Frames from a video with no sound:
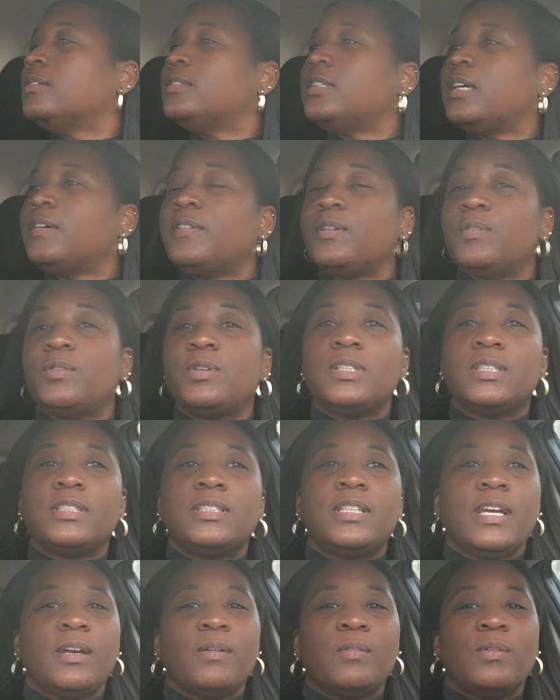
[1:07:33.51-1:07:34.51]
Definitely wanted
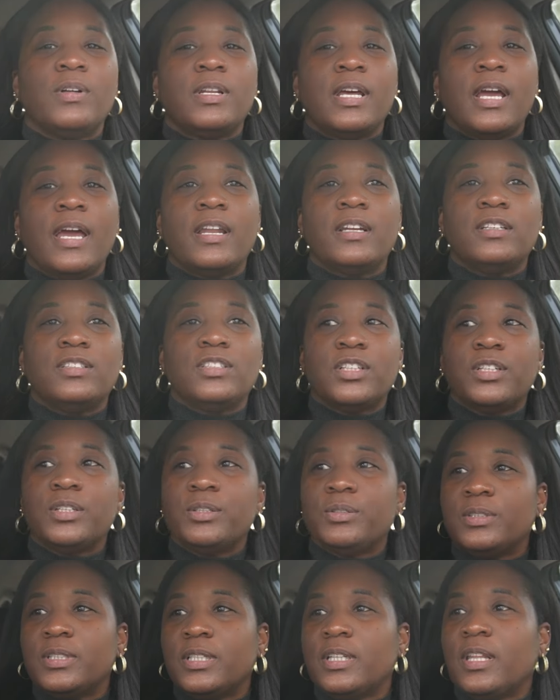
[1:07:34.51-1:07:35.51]
to stay in one that had a
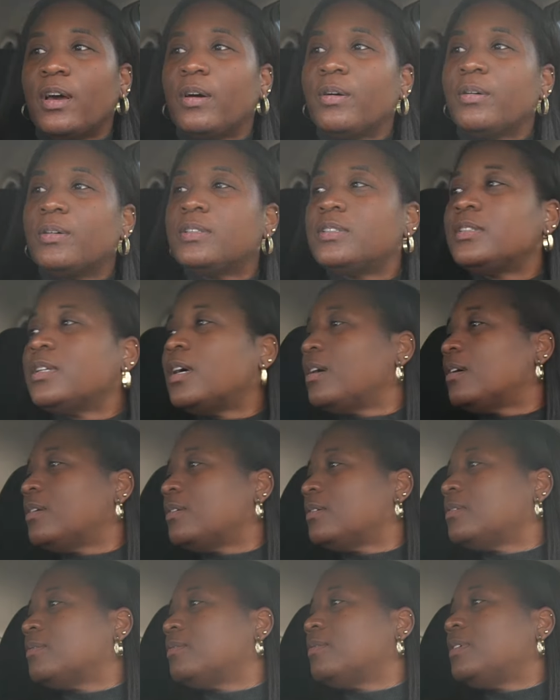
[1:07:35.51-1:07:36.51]
jacuzzi though. So
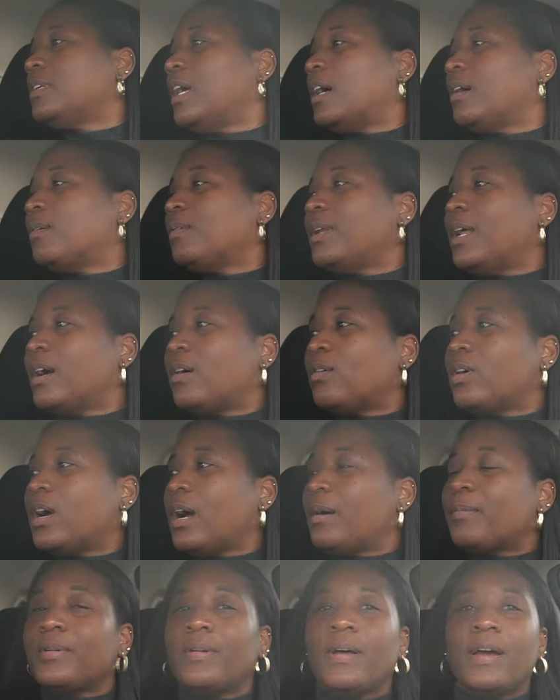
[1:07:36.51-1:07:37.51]
no, we're not gonna
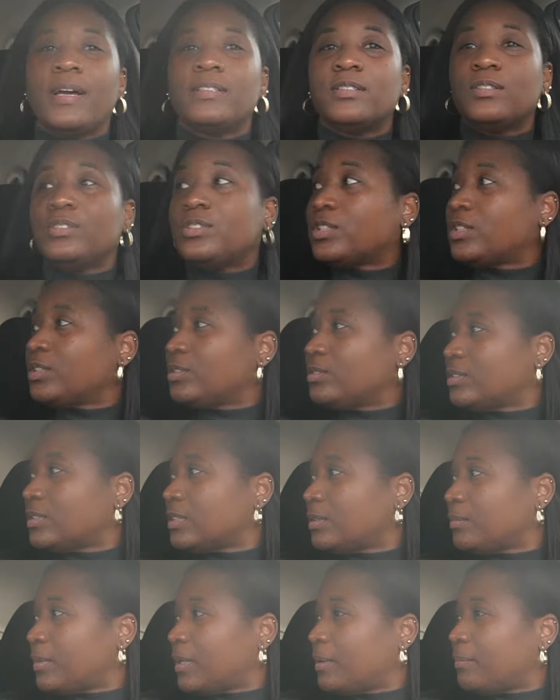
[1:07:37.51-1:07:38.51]
compromise no
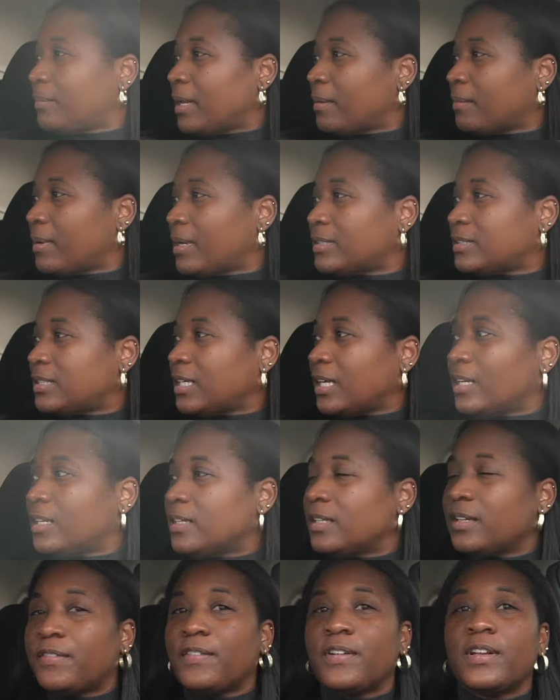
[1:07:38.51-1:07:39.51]
jacuzzi, but maybe I'll stay in a
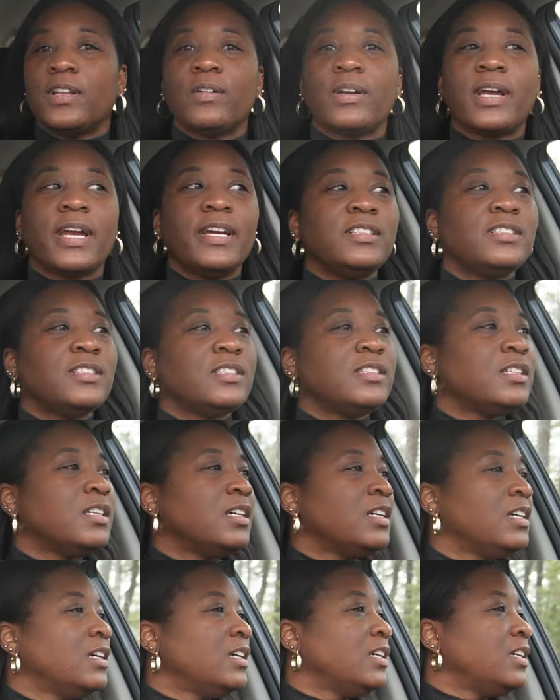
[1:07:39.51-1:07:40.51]
different
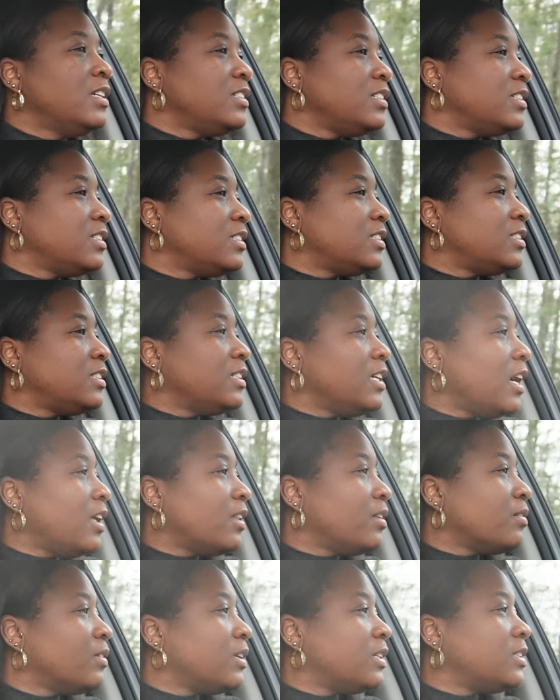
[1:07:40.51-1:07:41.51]
location just to see how
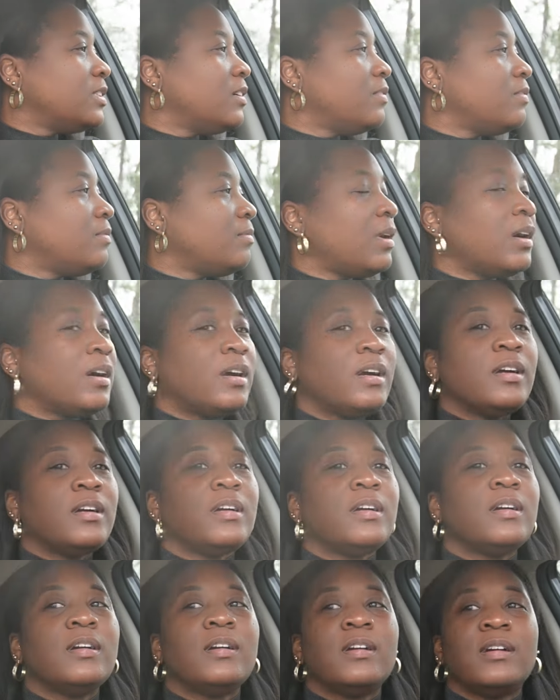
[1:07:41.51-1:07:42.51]
the rest of them are.
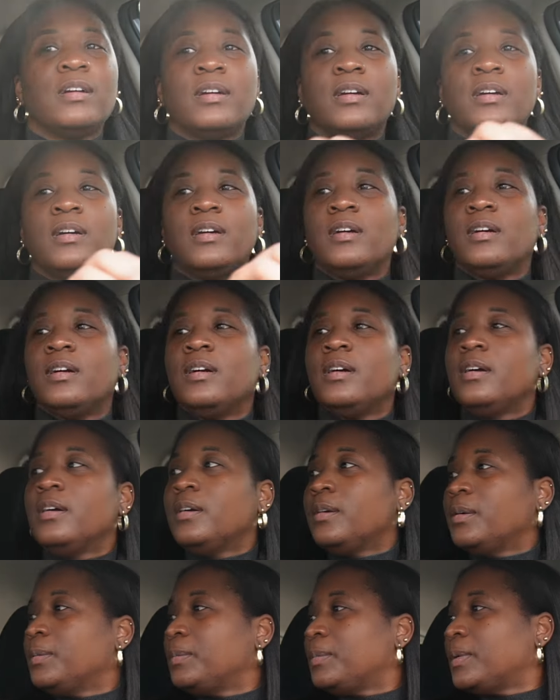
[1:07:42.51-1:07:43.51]

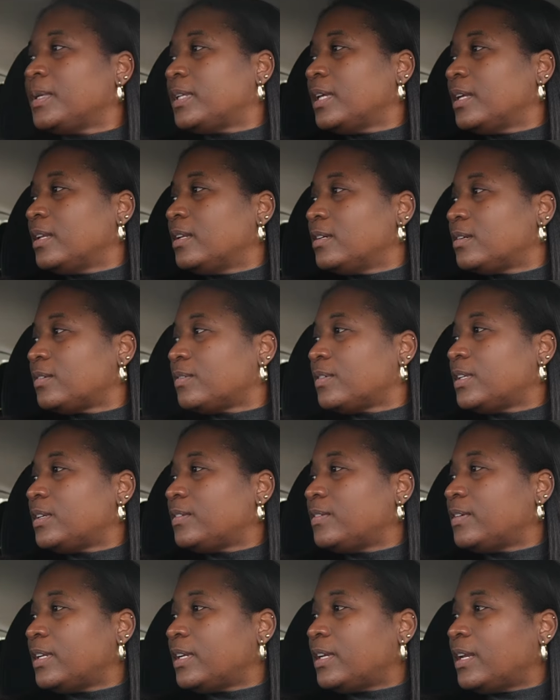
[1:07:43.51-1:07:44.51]
But they look
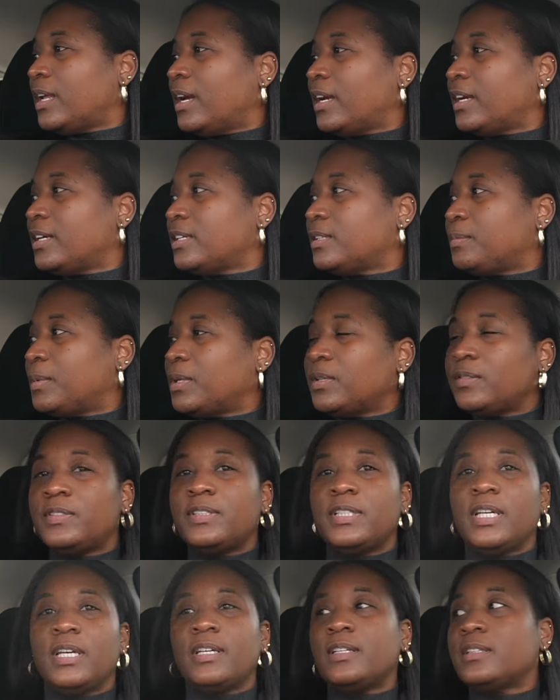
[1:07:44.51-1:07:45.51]
really, really nice,
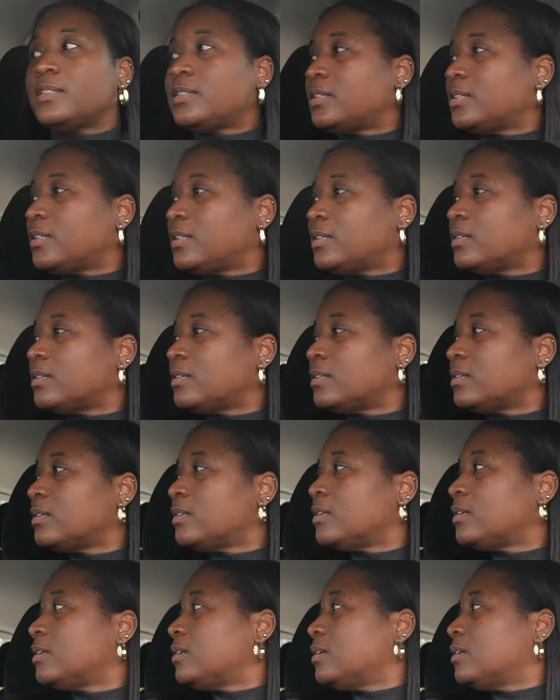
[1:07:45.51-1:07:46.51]
both sets.
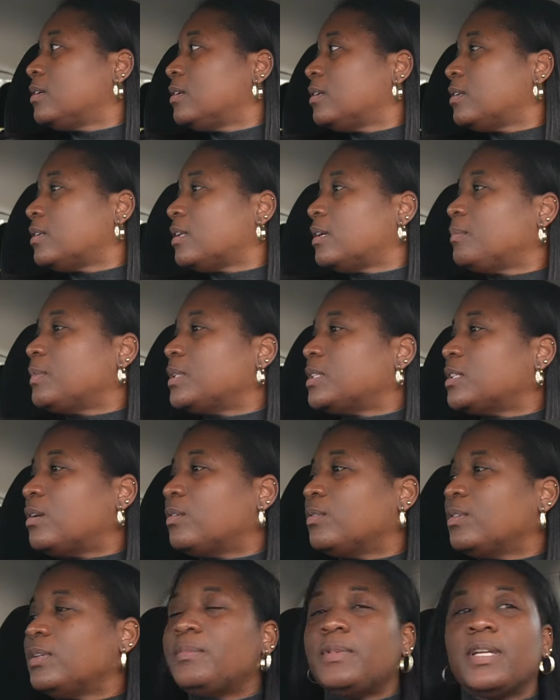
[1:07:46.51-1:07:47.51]
They must
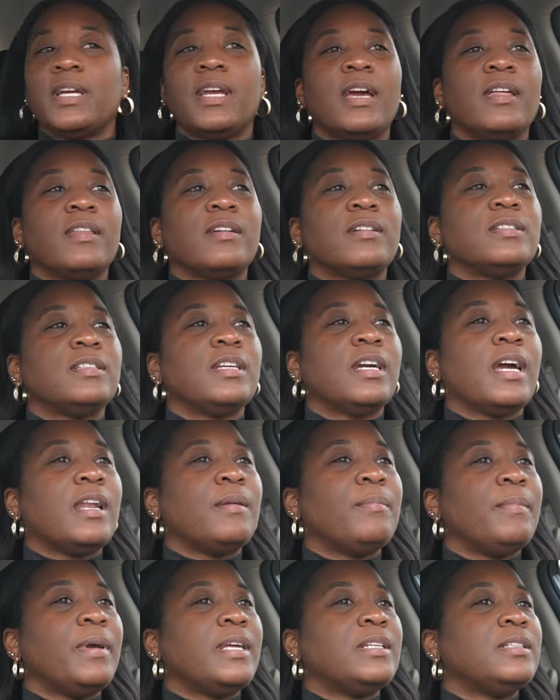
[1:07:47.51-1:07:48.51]
own them together because they
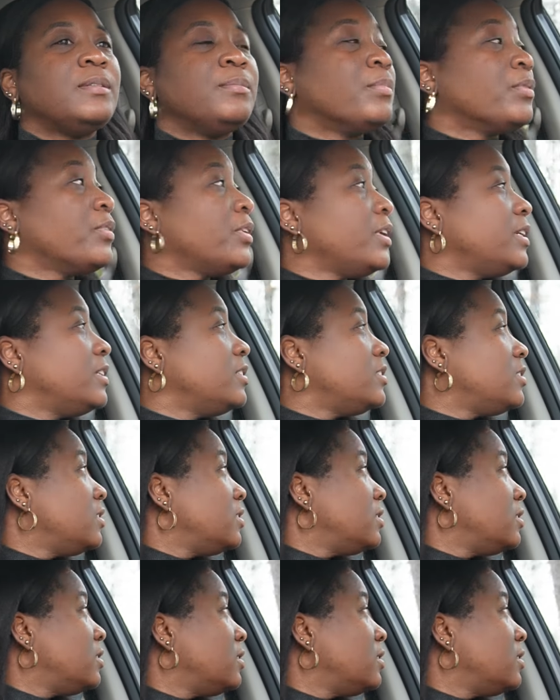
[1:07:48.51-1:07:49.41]
got a matching bridge.